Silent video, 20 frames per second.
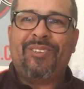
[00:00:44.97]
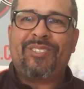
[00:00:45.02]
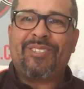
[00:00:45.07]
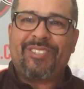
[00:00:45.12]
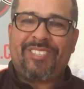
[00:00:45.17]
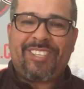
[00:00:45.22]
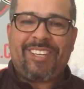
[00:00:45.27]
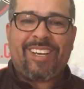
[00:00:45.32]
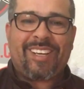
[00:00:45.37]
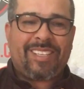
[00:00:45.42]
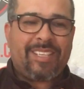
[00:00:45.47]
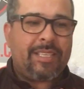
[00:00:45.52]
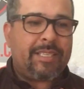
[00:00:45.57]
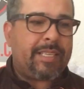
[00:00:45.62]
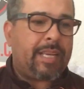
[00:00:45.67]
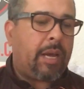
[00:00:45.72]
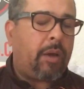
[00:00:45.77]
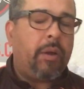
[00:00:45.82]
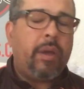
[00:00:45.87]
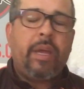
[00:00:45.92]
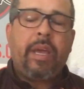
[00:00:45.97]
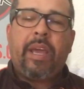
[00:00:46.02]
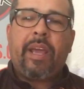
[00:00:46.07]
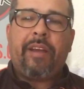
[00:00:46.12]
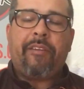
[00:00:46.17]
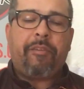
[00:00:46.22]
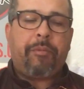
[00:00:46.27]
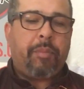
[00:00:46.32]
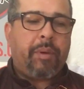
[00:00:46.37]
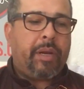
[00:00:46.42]
So check this out,
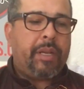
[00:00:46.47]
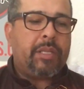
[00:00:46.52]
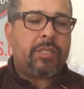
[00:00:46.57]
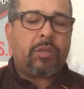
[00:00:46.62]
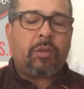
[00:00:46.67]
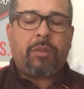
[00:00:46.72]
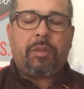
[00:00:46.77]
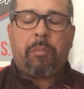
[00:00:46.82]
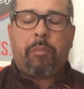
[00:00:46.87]
everybody. So the